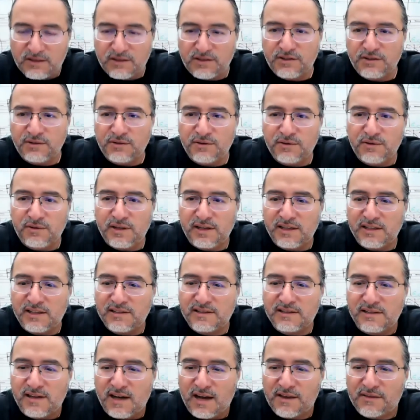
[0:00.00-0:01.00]
2
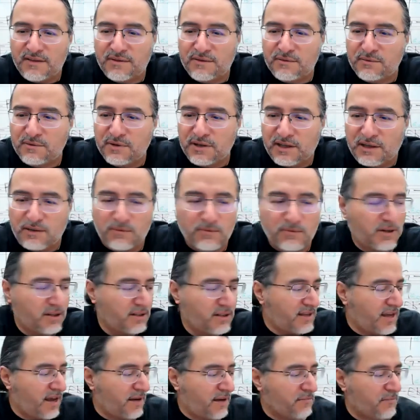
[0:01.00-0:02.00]
is not 3. What
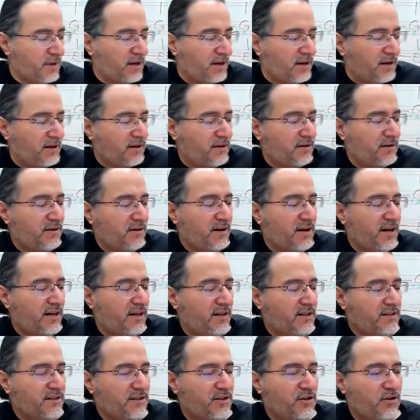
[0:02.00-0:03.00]
does that mean? All right,
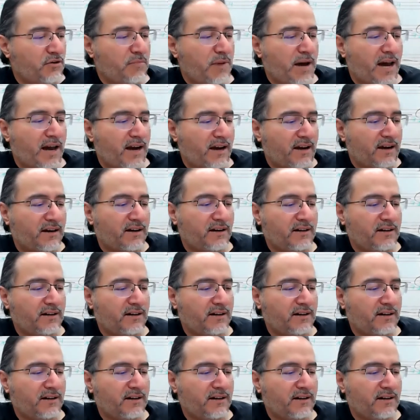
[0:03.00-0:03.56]
let's go back.